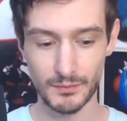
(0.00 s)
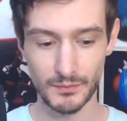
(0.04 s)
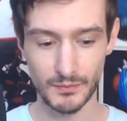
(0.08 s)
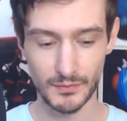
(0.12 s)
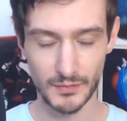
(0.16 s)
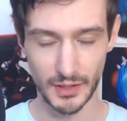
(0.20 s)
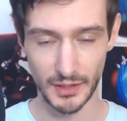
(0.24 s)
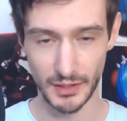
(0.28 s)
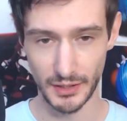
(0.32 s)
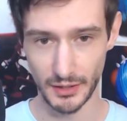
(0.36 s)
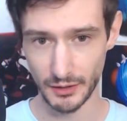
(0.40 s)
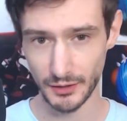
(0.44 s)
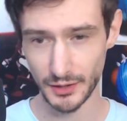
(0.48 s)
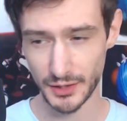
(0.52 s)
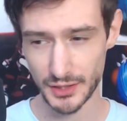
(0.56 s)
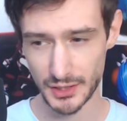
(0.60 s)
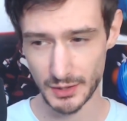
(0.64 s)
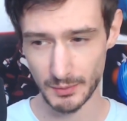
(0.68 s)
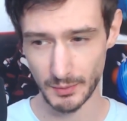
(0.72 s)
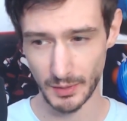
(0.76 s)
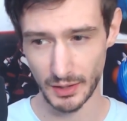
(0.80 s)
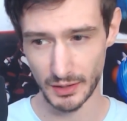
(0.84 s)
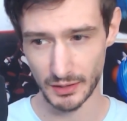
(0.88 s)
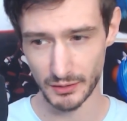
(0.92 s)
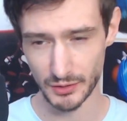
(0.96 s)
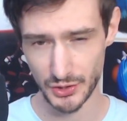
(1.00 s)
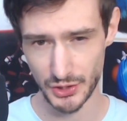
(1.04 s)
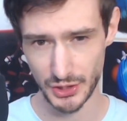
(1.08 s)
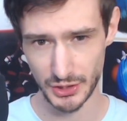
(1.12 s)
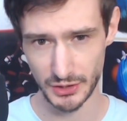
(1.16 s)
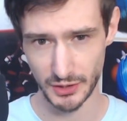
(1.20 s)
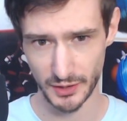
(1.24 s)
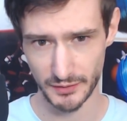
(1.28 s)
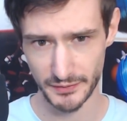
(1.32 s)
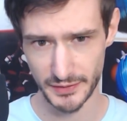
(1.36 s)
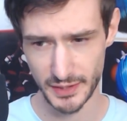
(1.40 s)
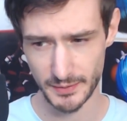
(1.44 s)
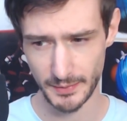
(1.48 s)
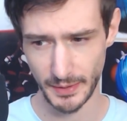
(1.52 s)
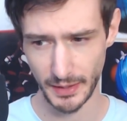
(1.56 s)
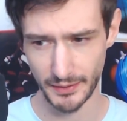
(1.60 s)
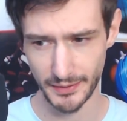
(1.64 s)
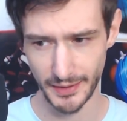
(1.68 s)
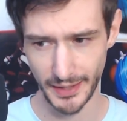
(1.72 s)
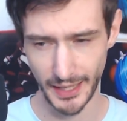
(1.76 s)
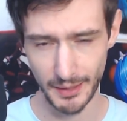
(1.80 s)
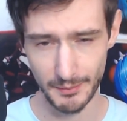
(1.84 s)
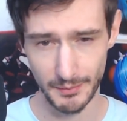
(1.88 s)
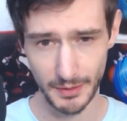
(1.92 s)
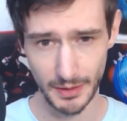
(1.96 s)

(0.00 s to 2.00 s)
The hearing's tomorrow. Is she nervous about that?